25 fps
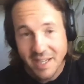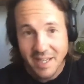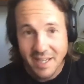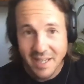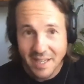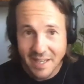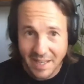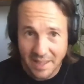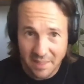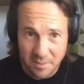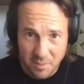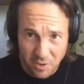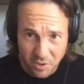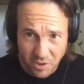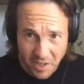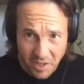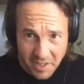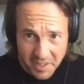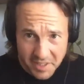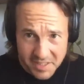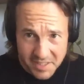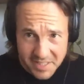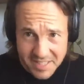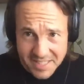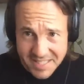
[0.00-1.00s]
And the
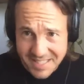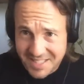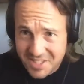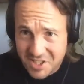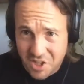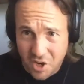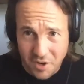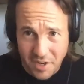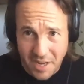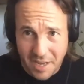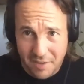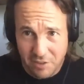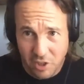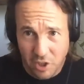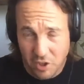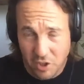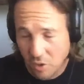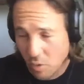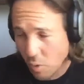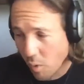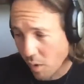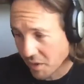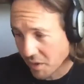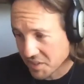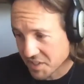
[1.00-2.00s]
bootleggers don't have a lot of
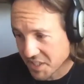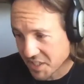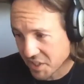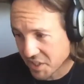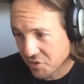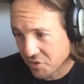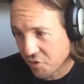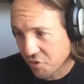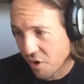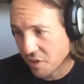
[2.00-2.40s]
quality control,